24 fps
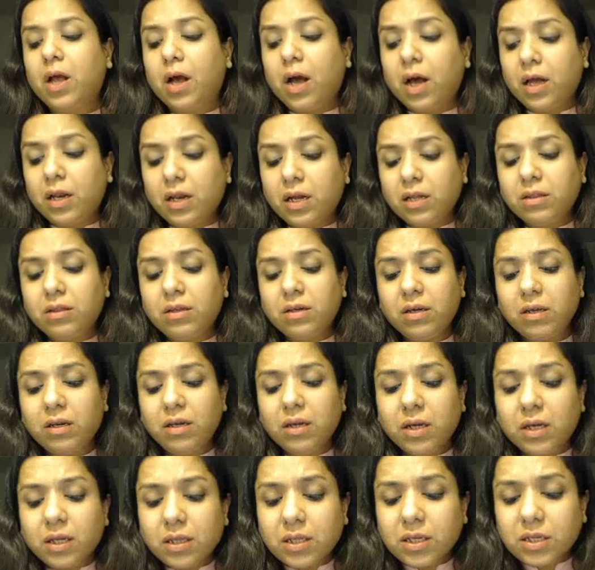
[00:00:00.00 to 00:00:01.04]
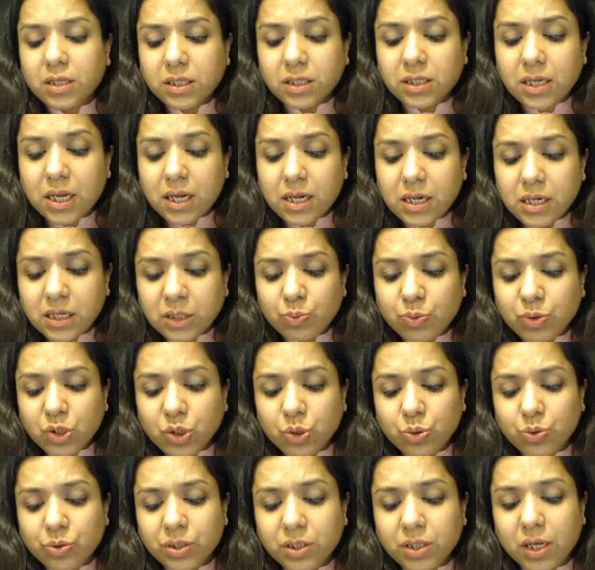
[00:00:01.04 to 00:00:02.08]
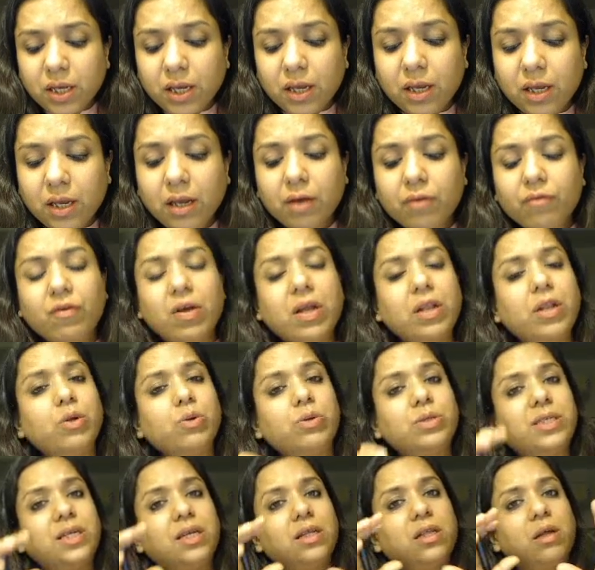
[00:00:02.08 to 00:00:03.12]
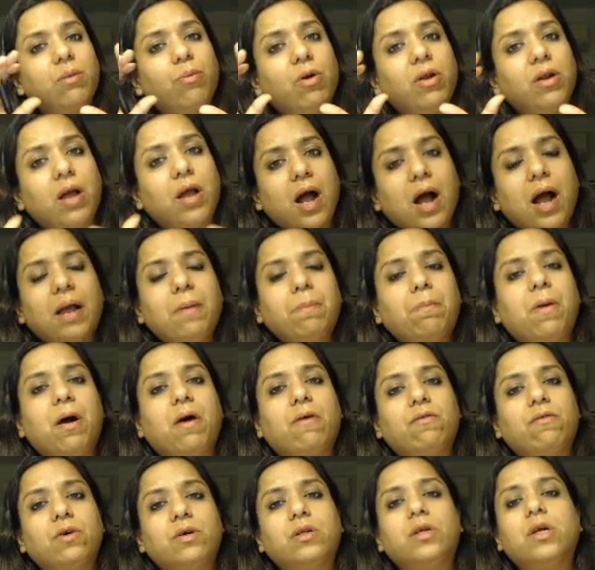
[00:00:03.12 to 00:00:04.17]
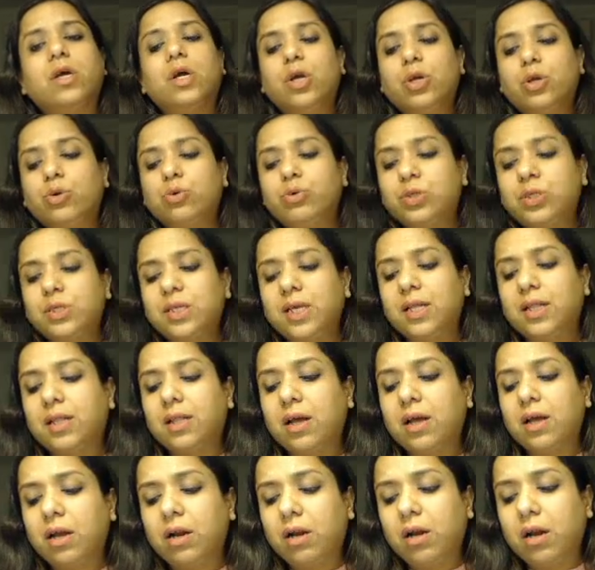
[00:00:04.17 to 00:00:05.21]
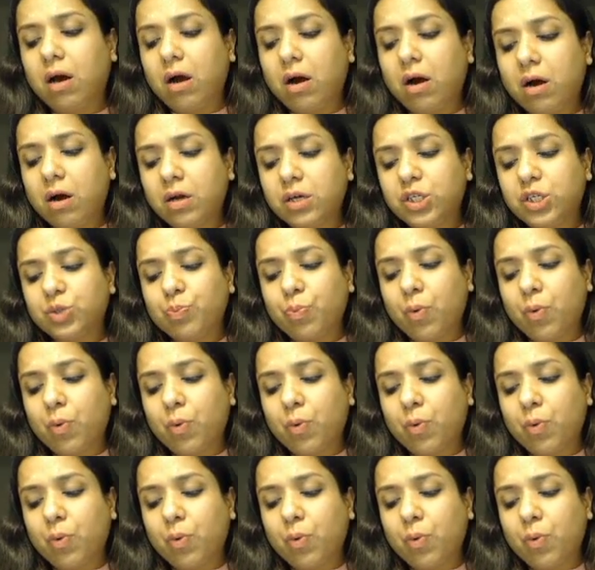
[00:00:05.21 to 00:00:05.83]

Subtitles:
Another, the cells which you see, when you see them on high power, you see they are large